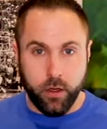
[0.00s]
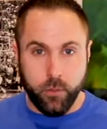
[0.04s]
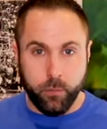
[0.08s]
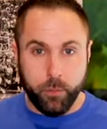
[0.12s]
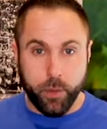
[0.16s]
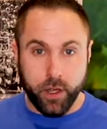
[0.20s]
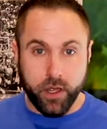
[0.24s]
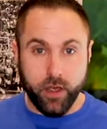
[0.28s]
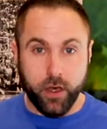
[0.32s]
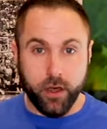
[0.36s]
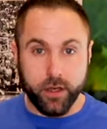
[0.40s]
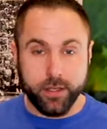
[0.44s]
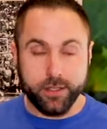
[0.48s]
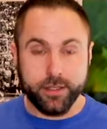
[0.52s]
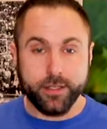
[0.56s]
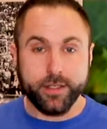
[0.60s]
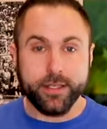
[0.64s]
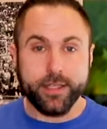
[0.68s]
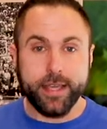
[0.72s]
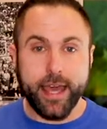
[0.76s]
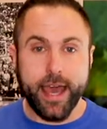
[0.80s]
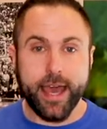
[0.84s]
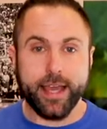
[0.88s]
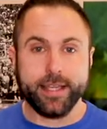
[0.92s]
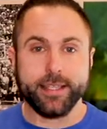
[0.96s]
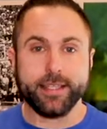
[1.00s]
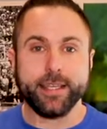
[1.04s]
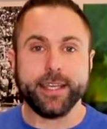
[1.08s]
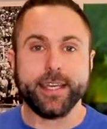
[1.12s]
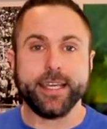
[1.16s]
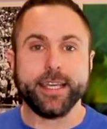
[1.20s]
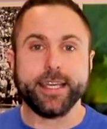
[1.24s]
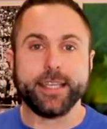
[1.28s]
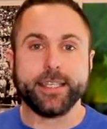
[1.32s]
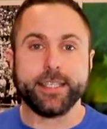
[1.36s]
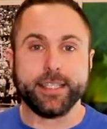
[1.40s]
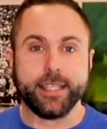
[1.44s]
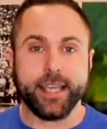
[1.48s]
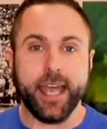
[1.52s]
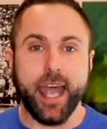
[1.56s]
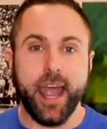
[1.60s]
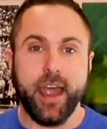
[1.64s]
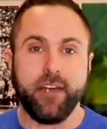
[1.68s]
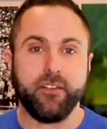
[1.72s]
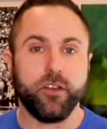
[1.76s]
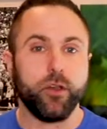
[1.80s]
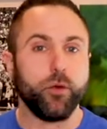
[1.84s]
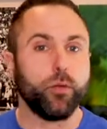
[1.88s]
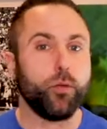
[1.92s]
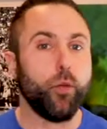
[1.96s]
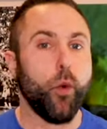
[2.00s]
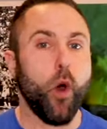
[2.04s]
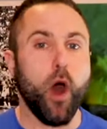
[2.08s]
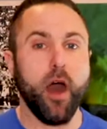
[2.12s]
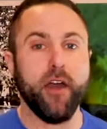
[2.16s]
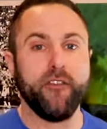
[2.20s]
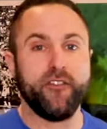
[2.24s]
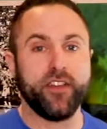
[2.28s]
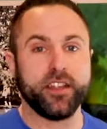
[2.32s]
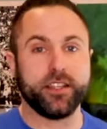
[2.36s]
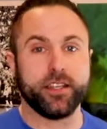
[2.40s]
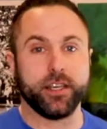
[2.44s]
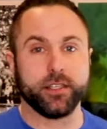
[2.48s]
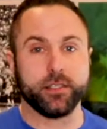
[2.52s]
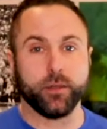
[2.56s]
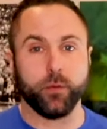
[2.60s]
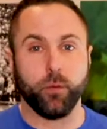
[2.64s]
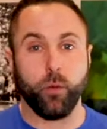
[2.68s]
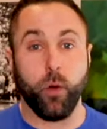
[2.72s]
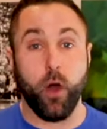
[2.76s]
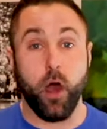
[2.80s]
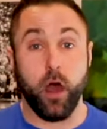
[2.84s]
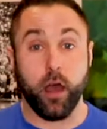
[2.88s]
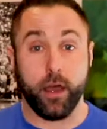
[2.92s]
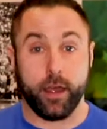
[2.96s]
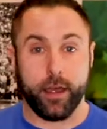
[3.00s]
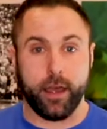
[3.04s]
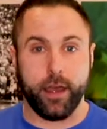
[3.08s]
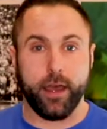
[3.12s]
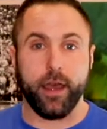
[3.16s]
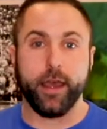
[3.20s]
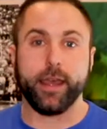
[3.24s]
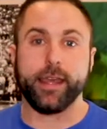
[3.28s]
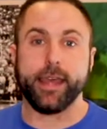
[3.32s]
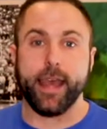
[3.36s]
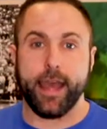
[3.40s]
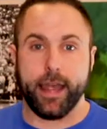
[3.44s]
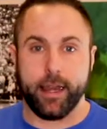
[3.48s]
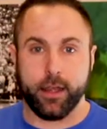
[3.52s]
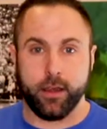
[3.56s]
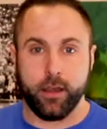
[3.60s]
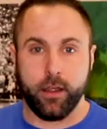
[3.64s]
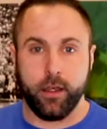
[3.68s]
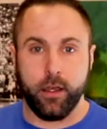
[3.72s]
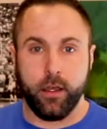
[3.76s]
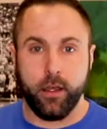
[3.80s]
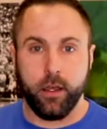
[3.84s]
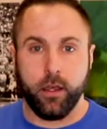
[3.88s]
Because yes, it is scary. What if it doesn't work again?